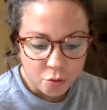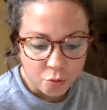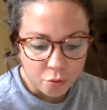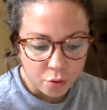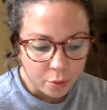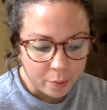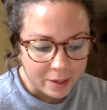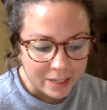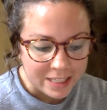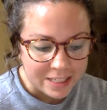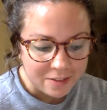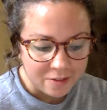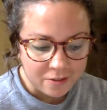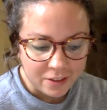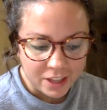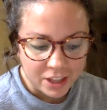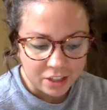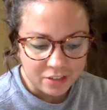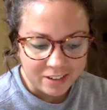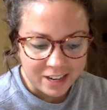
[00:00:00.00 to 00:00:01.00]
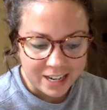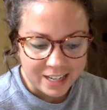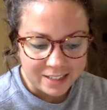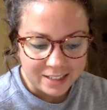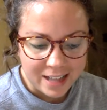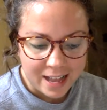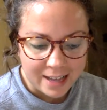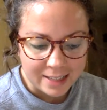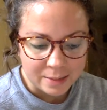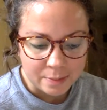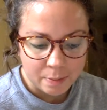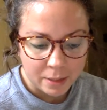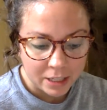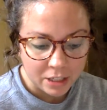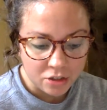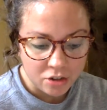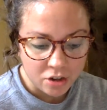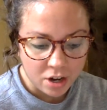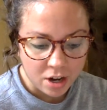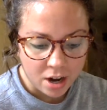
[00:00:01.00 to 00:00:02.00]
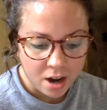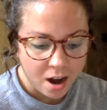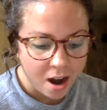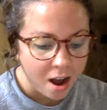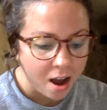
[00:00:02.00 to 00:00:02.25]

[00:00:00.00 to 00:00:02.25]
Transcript: ruined 5th grade class picture,